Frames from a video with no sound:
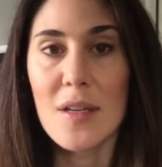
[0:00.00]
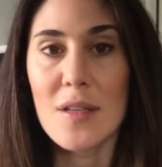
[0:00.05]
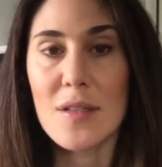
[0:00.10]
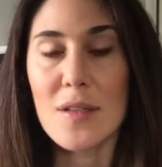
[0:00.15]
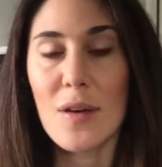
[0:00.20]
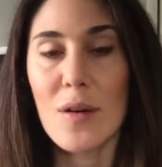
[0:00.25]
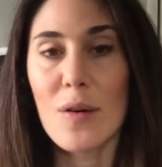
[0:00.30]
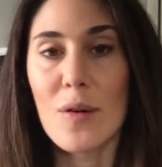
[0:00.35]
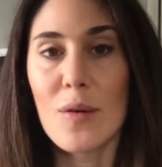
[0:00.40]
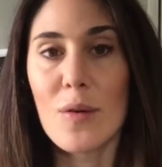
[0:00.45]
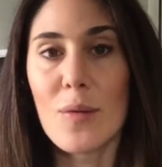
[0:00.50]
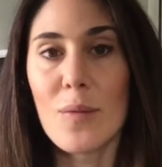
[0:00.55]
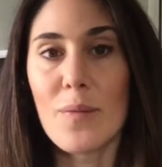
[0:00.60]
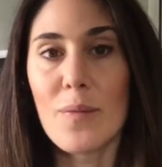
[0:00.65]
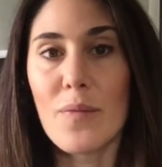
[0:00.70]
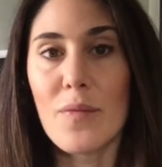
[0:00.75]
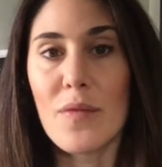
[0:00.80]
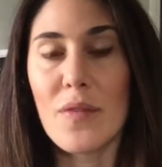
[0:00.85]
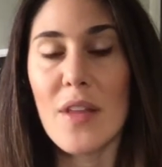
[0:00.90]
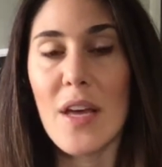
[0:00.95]
So
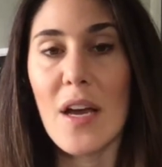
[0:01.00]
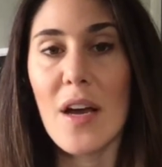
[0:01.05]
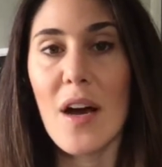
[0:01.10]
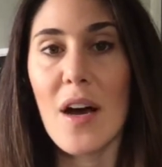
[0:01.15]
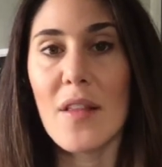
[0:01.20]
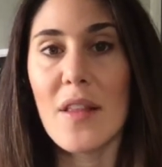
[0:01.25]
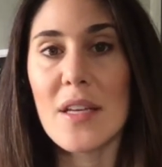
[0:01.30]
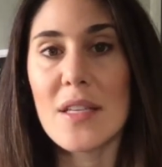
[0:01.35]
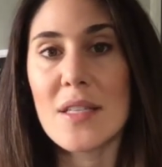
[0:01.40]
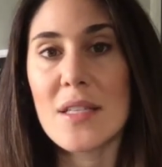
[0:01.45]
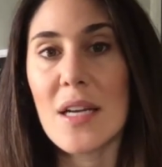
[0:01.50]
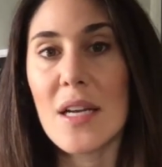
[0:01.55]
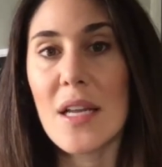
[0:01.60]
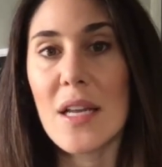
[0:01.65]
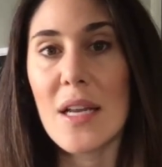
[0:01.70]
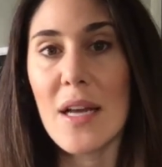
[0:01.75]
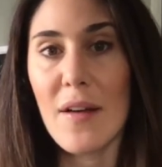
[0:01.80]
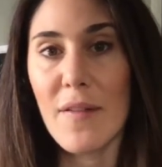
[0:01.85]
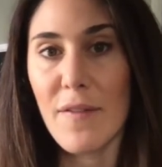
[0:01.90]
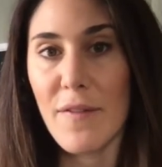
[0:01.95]
they
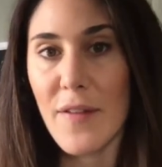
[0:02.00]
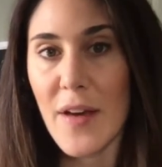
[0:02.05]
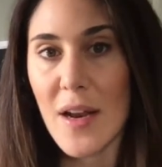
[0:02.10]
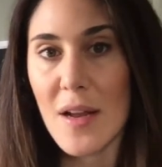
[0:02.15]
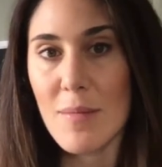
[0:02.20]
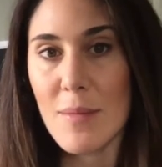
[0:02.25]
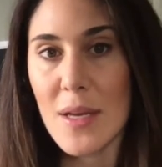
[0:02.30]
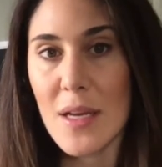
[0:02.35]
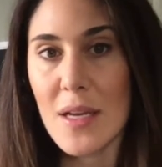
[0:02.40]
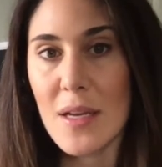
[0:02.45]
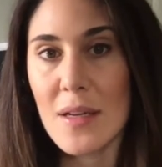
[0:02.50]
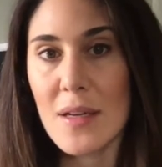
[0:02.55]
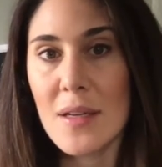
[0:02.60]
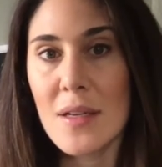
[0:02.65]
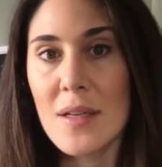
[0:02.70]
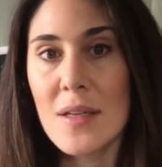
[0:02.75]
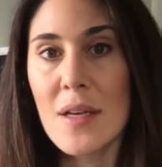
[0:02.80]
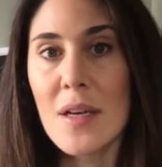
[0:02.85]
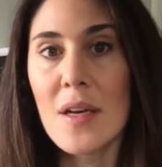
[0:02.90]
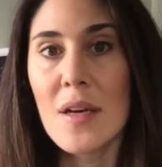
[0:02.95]
studied
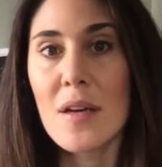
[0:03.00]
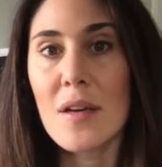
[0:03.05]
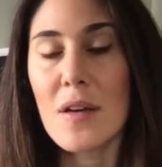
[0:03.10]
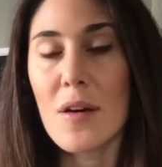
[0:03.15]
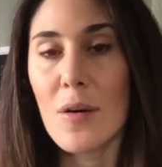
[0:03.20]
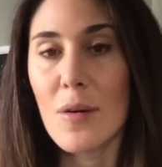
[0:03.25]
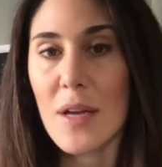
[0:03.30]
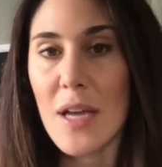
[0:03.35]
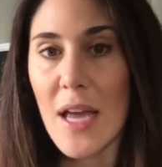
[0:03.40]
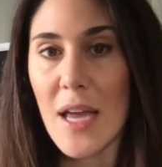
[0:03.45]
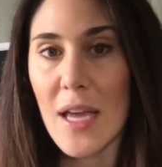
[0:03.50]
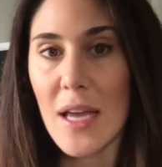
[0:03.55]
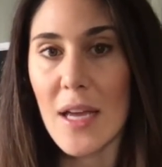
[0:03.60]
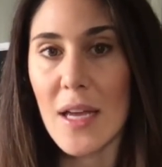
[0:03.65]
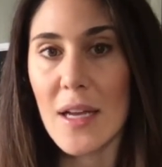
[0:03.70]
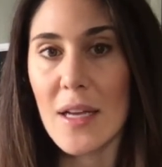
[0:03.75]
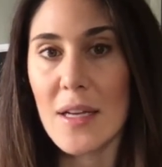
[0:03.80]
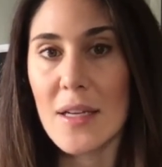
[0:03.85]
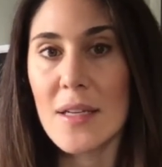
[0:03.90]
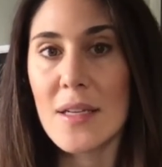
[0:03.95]
amphetamine,
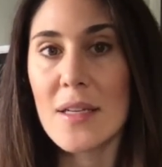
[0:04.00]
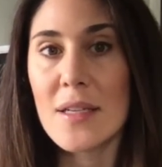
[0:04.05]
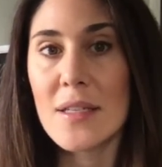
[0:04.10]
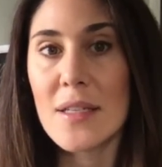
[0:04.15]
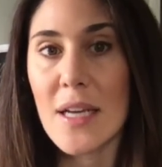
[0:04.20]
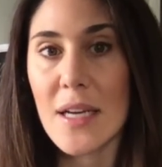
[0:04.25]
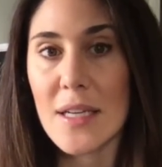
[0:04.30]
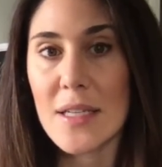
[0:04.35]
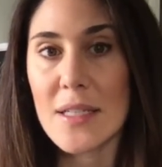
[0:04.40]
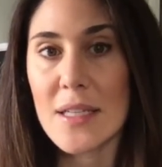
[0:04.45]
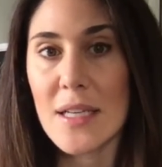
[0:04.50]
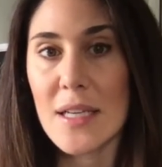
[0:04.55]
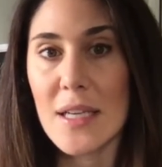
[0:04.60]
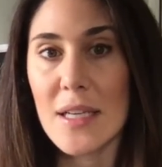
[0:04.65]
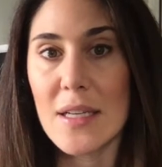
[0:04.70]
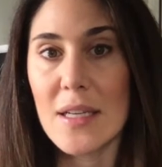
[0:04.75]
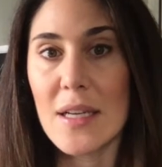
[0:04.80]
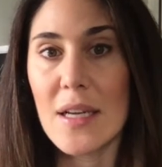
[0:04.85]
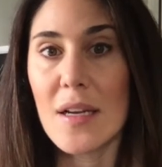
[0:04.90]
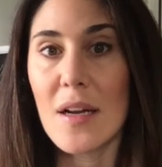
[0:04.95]
cocaine,
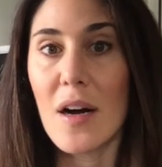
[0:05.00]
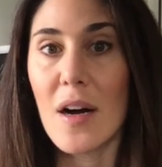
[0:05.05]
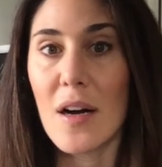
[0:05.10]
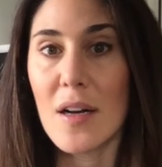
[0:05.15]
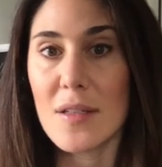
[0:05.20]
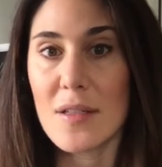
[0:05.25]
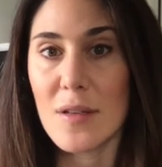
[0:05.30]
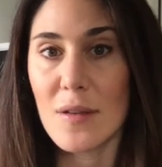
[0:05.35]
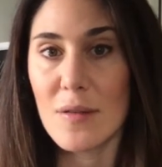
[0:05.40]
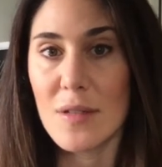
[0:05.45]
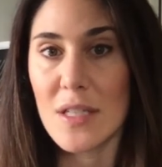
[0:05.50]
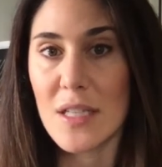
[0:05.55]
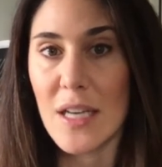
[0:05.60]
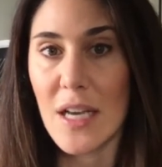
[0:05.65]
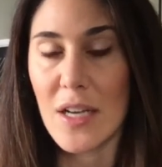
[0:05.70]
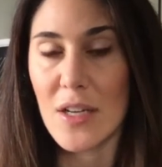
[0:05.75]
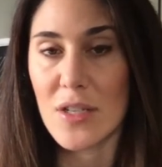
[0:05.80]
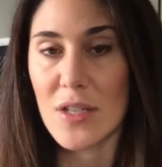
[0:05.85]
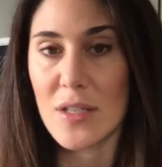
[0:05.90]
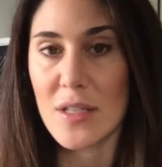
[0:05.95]
nicotine, and also
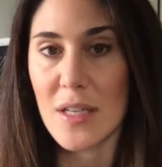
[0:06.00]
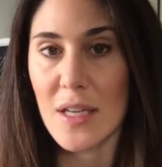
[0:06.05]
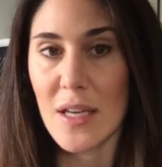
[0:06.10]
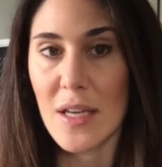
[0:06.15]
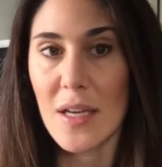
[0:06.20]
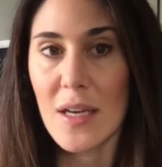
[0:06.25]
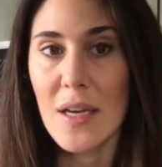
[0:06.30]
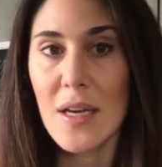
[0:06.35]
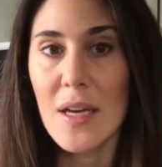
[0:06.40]
THC.